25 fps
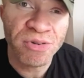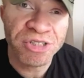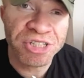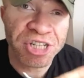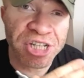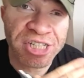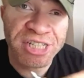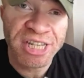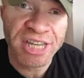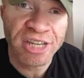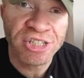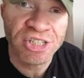was
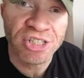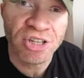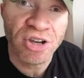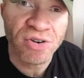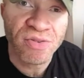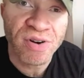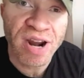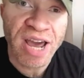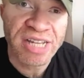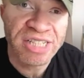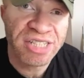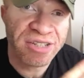a
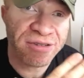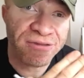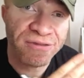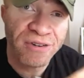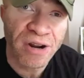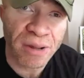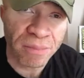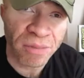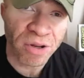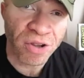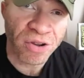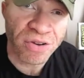singer-songwriter
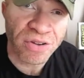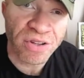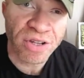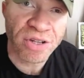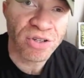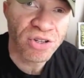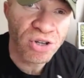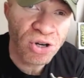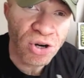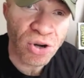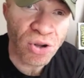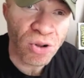from
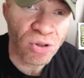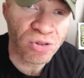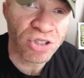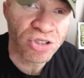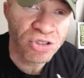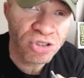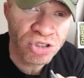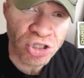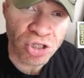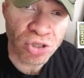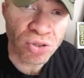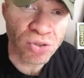London
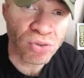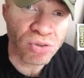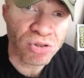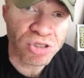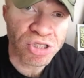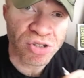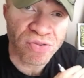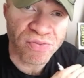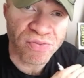called JULES